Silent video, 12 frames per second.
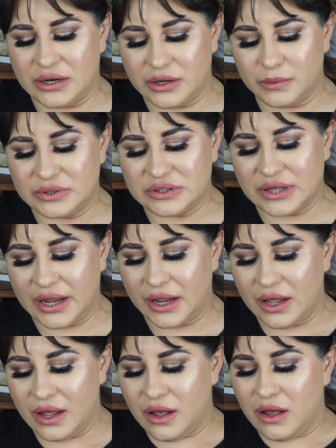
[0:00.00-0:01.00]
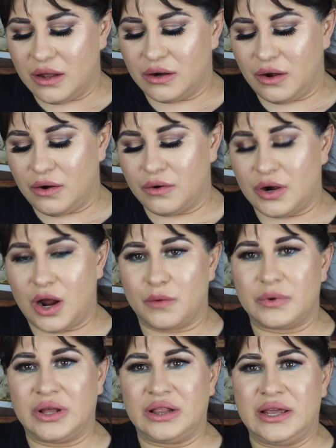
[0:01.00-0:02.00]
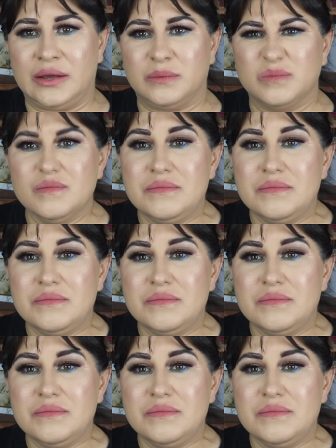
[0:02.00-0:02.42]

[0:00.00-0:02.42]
And he would say, no, not really.